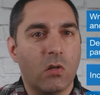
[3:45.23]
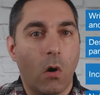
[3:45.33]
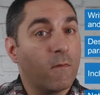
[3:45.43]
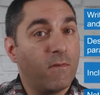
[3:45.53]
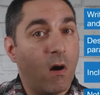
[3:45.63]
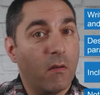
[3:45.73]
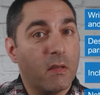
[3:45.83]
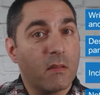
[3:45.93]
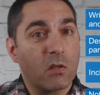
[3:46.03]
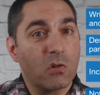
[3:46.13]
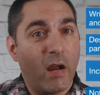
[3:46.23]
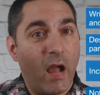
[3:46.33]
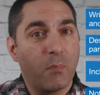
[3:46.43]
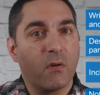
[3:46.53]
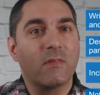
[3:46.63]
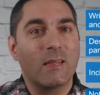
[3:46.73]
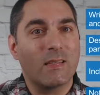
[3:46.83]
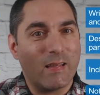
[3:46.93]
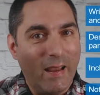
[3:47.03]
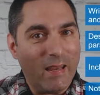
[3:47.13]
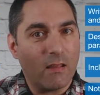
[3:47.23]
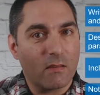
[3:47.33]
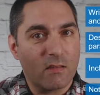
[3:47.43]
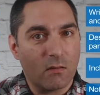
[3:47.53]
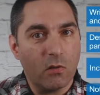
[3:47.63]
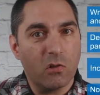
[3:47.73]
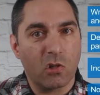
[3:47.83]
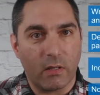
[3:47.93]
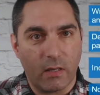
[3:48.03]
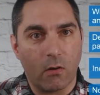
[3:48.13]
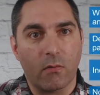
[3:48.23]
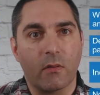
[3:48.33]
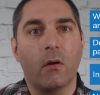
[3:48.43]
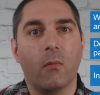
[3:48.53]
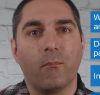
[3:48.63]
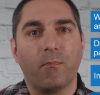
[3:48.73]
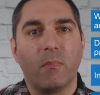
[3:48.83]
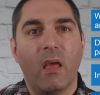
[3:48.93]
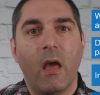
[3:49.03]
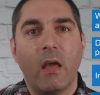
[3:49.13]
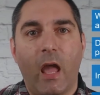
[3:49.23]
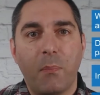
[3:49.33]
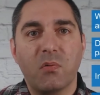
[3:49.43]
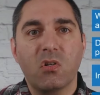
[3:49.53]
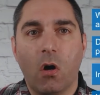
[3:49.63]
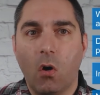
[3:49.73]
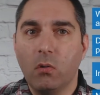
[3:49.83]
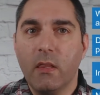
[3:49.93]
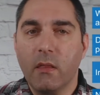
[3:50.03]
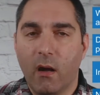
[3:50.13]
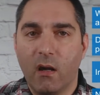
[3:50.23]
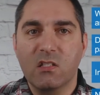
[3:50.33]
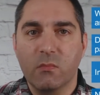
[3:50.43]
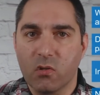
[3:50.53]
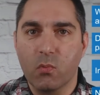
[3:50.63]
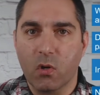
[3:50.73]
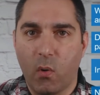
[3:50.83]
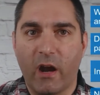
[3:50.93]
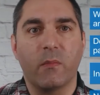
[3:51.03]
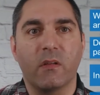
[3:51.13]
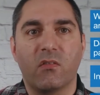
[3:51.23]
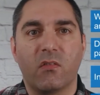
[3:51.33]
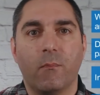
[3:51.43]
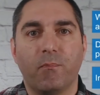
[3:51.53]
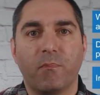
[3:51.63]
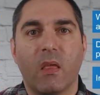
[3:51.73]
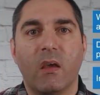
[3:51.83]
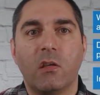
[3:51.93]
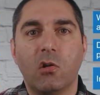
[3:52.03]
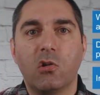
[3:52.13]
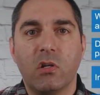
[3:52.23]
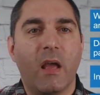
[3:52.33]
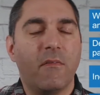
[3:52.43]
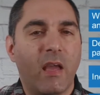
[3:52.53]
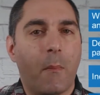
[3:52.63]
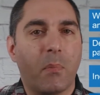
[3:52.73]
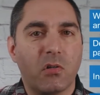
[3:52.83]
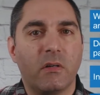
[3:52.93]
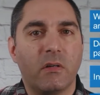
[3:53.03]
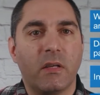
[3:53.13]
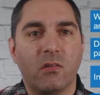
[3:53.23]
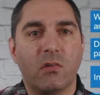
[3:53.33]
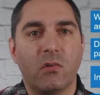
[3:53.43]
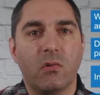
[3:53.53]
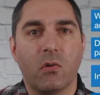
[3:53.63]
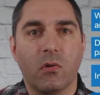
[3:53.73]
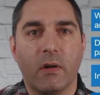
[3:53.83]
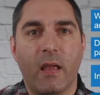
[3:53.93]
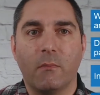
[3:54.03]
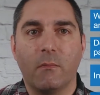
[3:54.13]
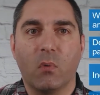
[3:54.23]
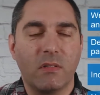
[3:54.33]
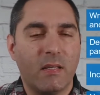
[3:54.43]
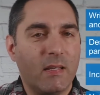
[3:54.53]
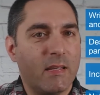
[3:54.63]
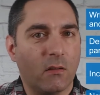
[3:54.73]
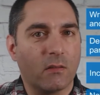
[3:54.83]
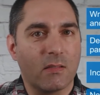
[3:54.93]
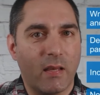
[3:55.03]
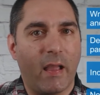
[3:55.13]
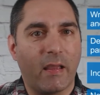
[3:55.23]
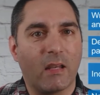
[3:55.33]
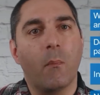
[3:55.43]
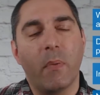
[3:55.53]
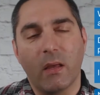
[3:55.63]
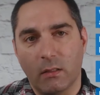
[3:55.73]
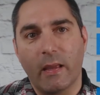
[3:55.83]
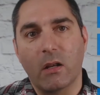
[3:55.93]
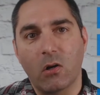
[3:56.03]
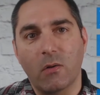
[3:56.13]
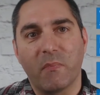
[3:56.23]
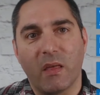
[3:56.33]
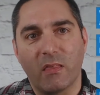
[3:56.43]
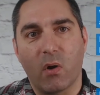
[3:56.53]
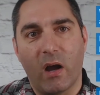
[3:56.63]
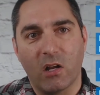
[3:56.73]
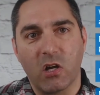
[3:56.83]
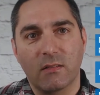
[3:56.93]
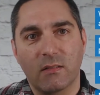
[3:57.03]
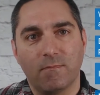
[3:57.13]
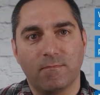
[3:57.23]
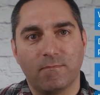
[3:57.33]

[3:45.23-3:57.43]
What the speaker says: Don't fall into the trap of designing the solution here, though. Capture only the customer's requirements. You should have the opportunity to create a more detailed design a bit later in the project.